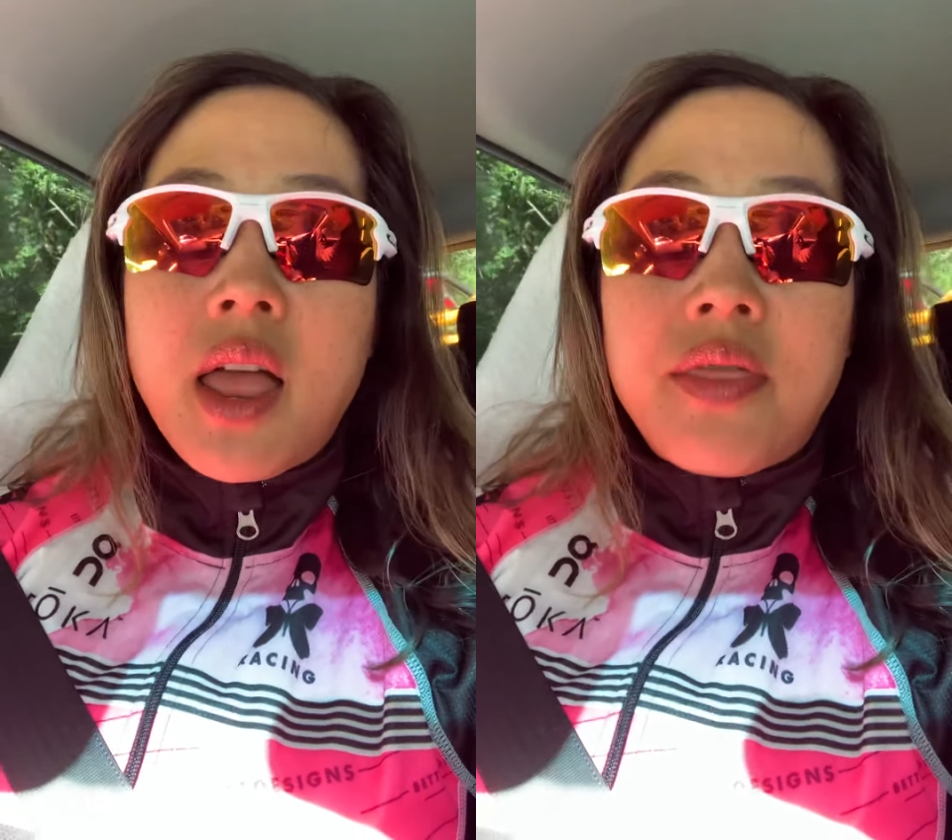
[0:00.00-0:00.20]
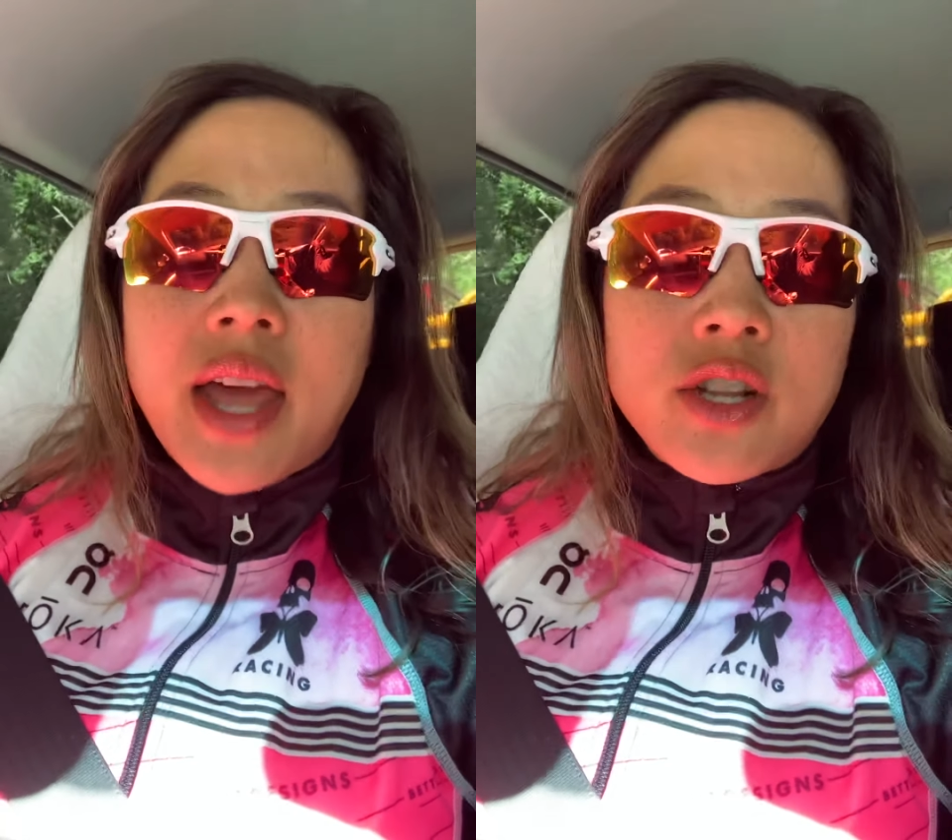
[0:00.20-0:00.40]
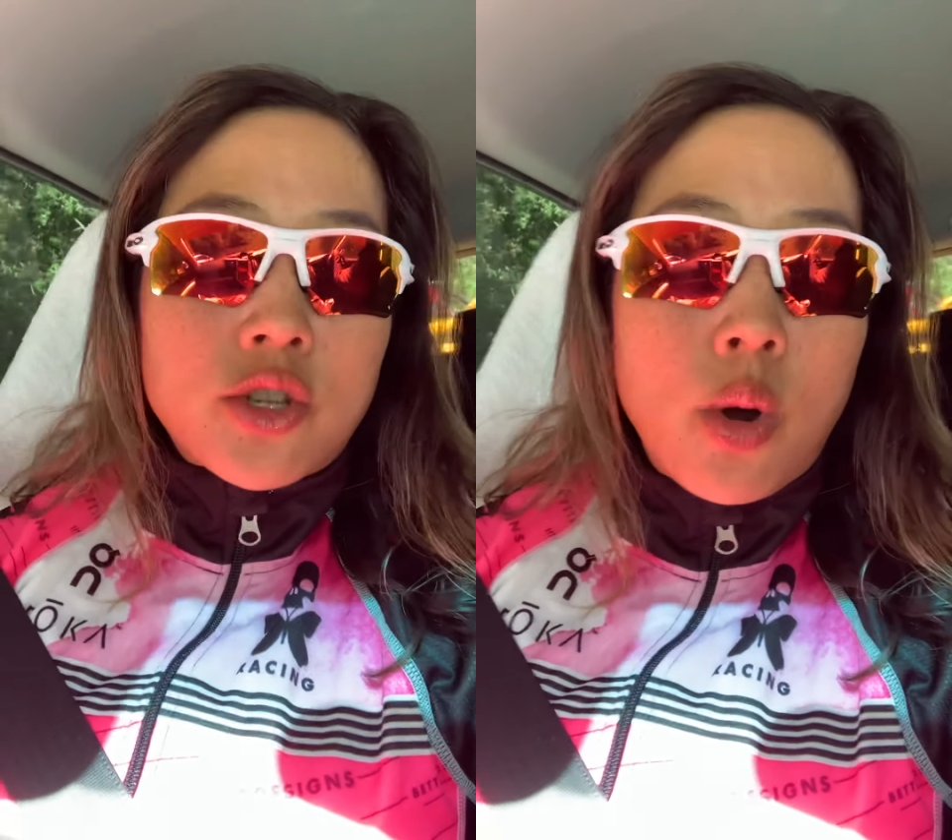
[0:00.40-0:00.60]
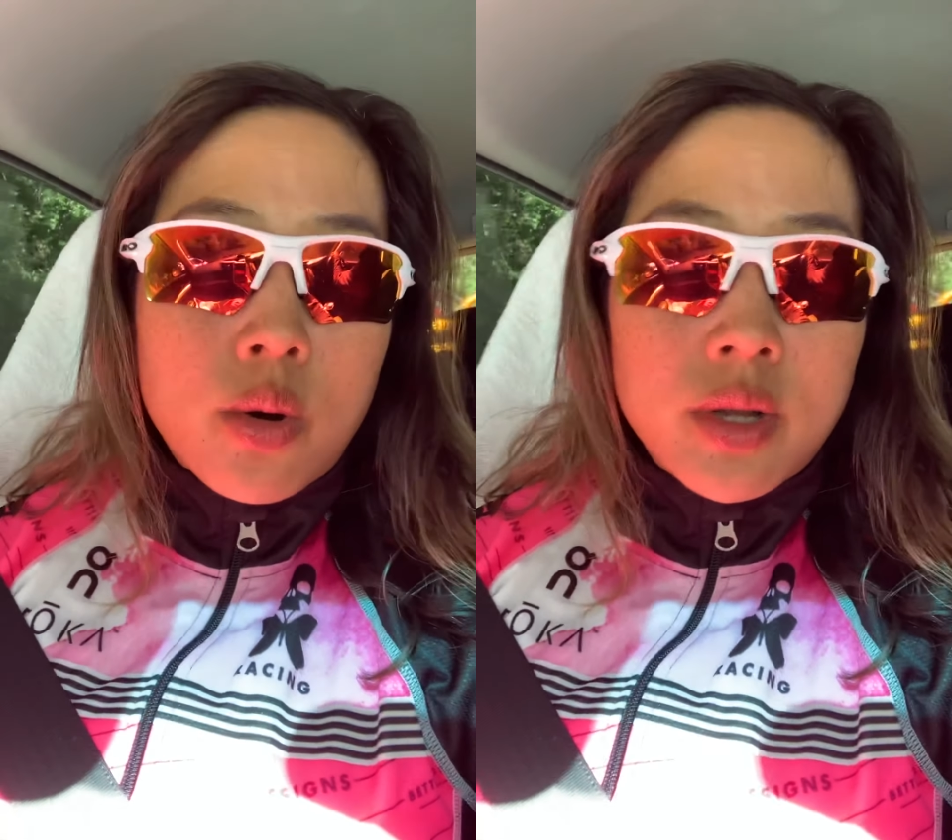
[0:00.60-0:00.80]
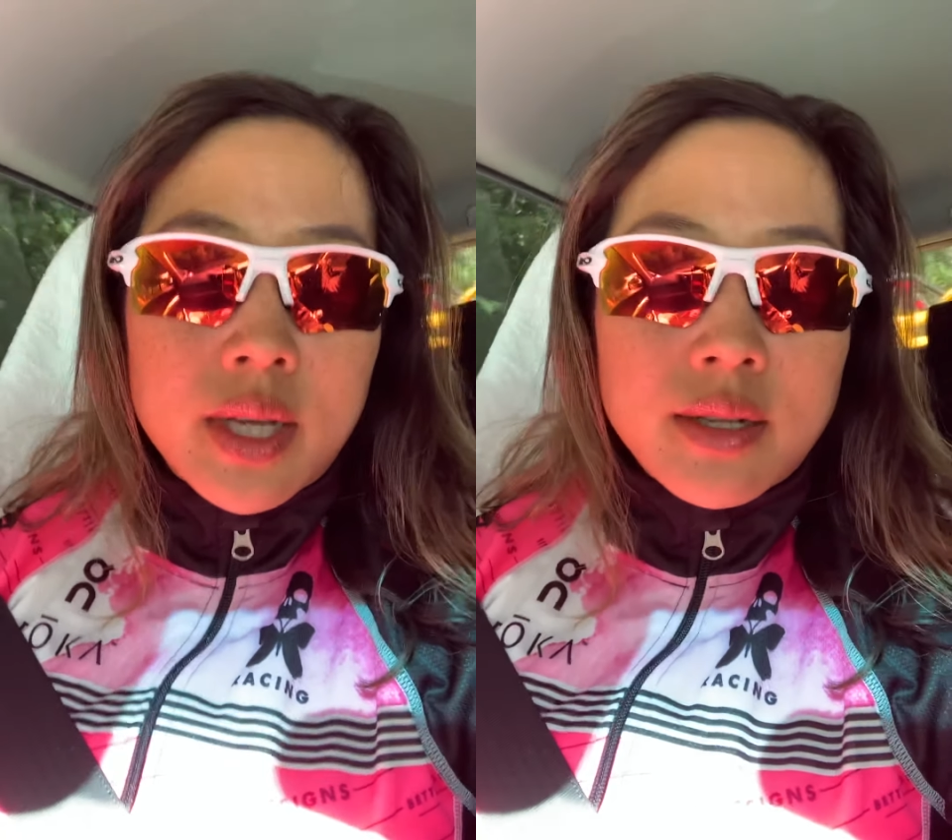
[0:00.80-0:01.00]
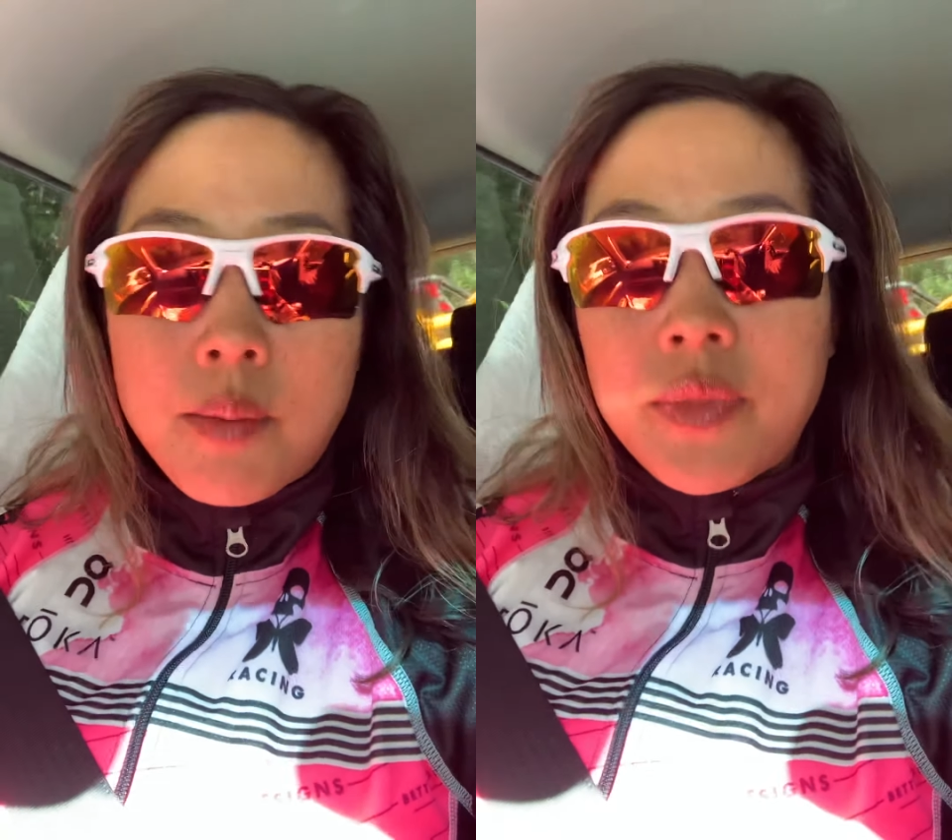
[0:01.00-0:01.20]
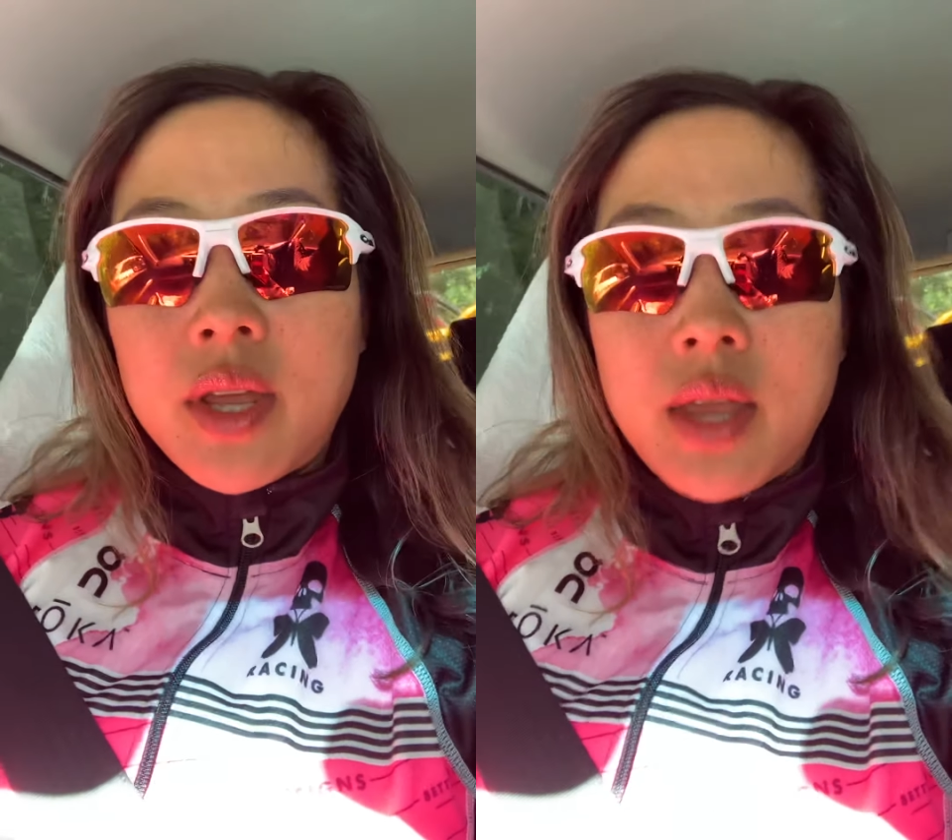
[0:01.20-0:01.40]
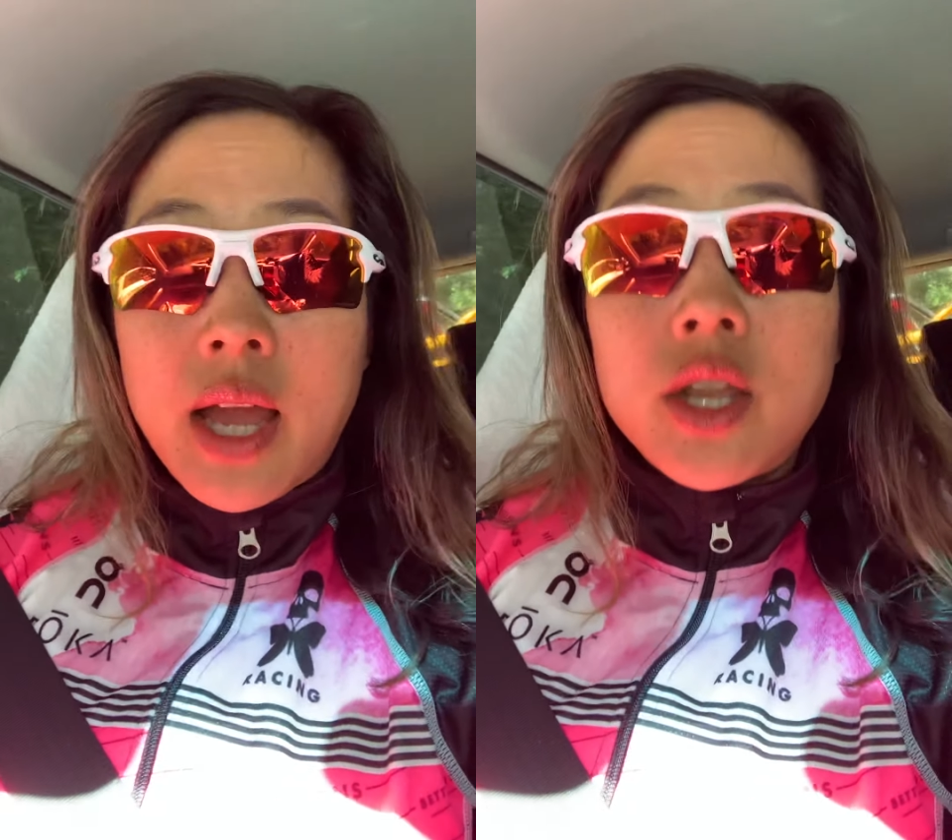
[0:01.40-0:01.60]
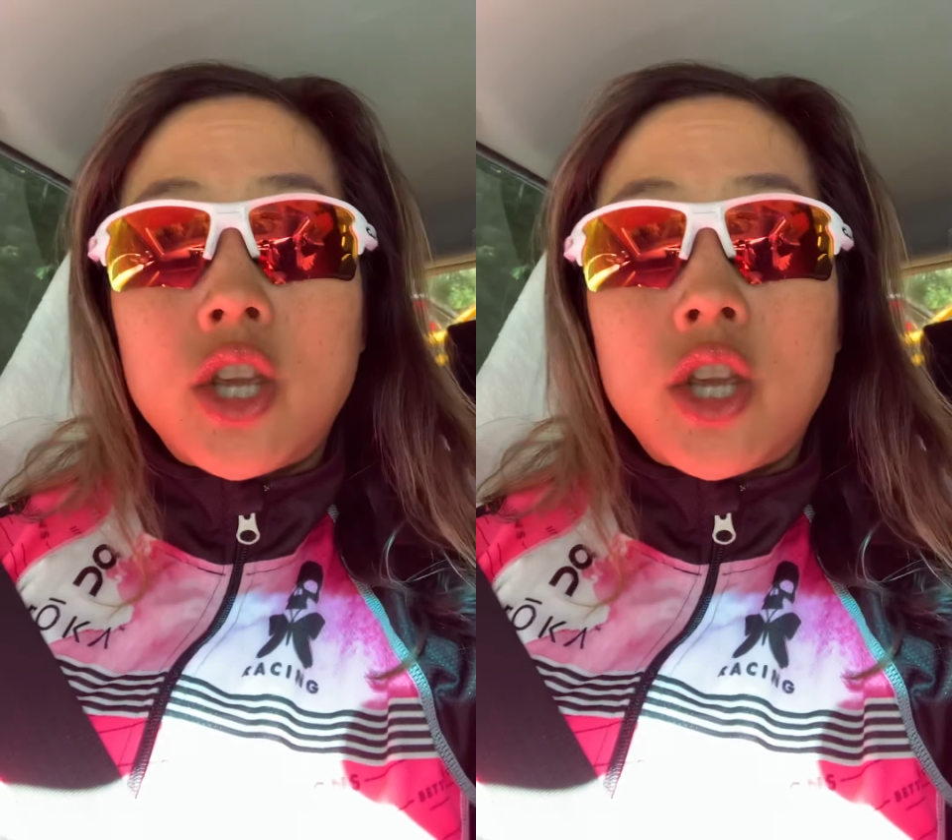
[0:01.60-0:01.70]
that is totally something that